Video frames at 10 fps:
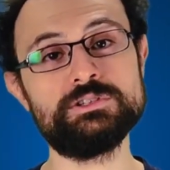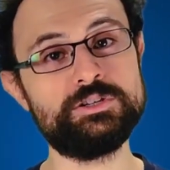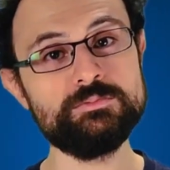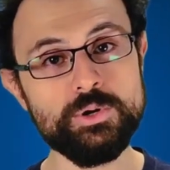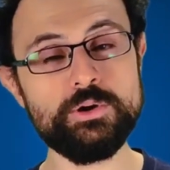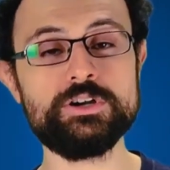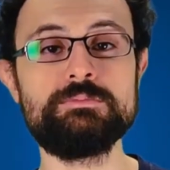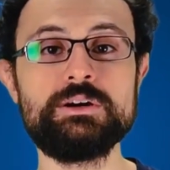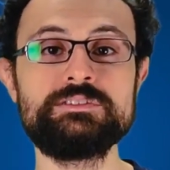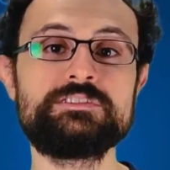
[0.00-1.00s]
learn more
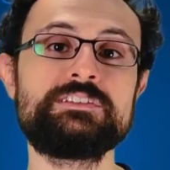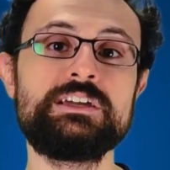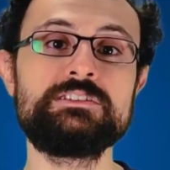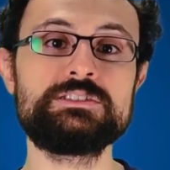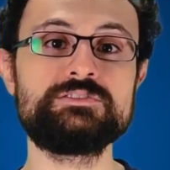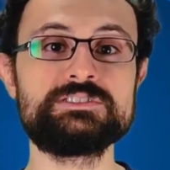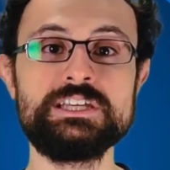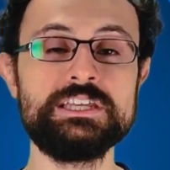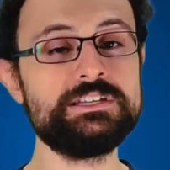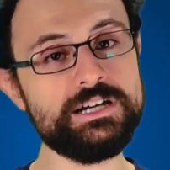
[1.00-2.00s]
about the science of
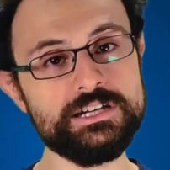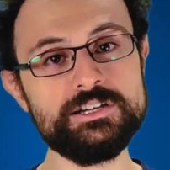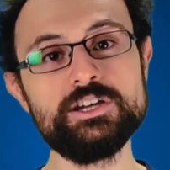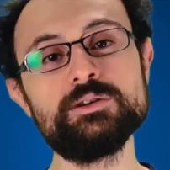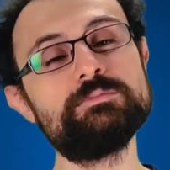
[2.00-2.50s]
staying young,